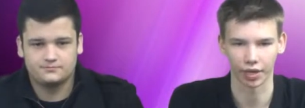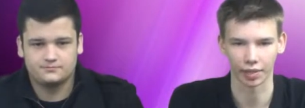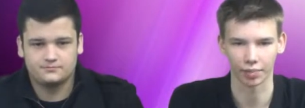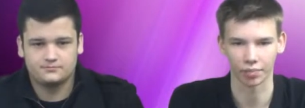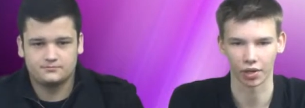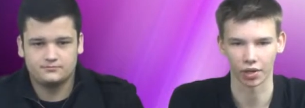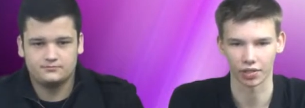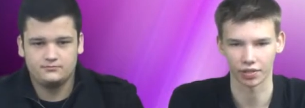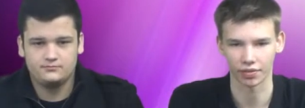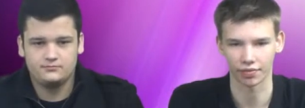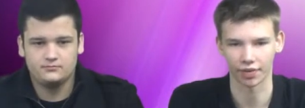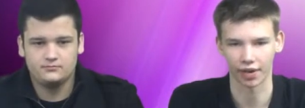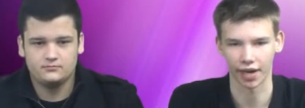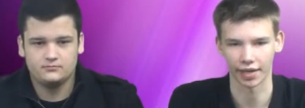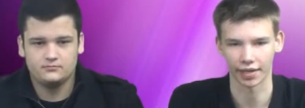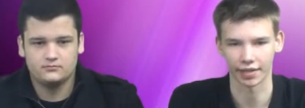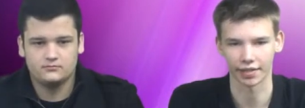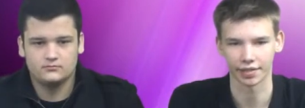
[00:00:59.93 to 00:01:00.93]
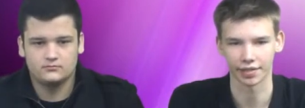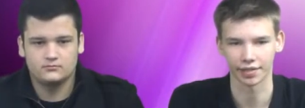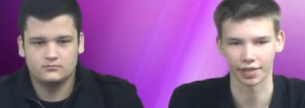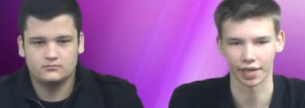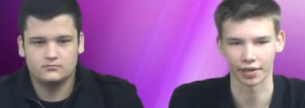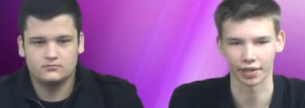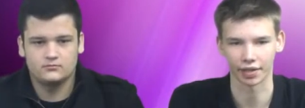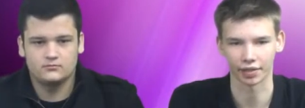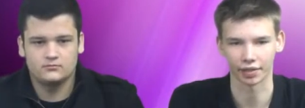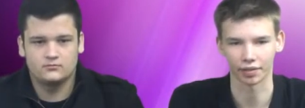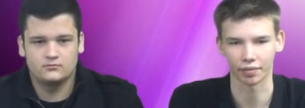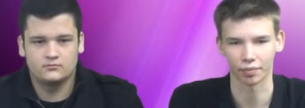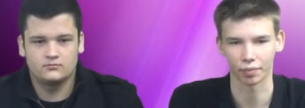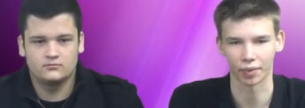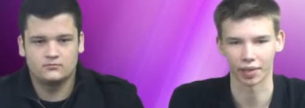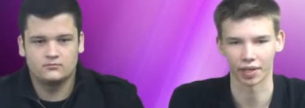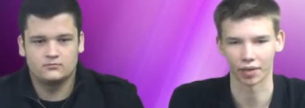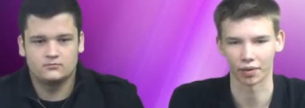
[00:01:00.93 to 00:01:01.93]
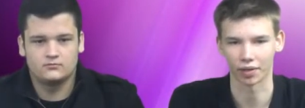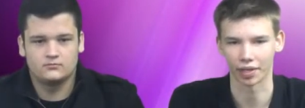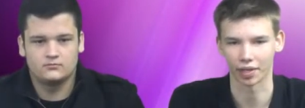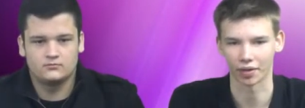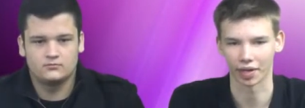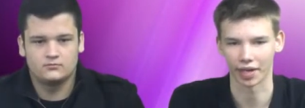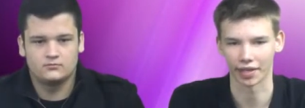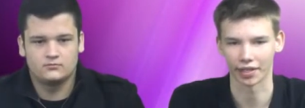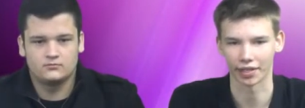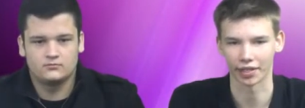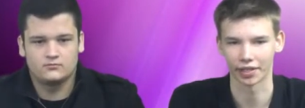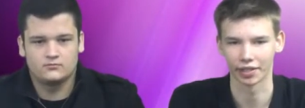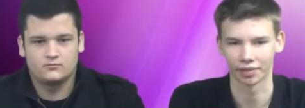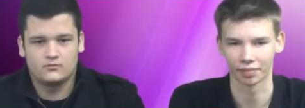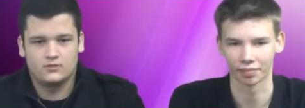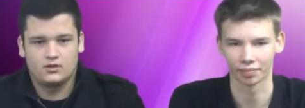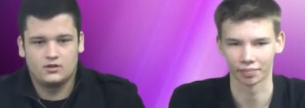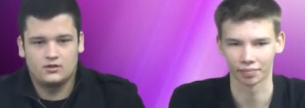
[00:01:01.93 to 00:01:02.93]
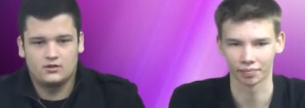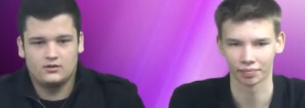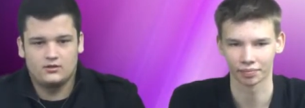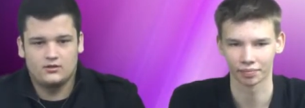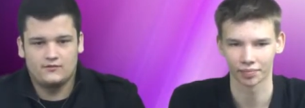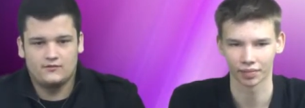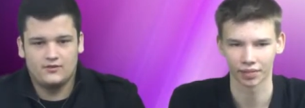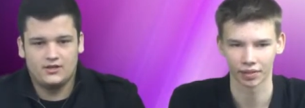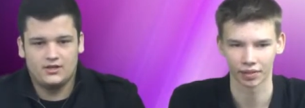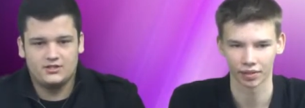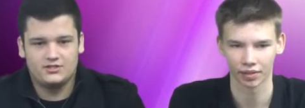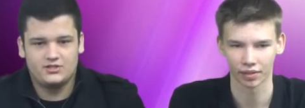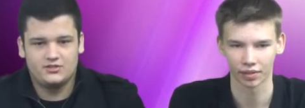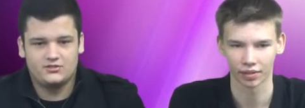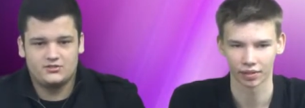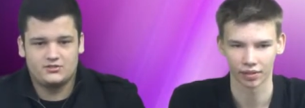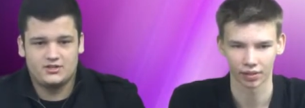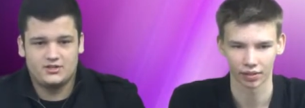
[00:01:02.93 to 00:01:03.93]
Speaker 1: Great Balls of Fire starring Winona Ryder.
Speaker 2: The Volunteer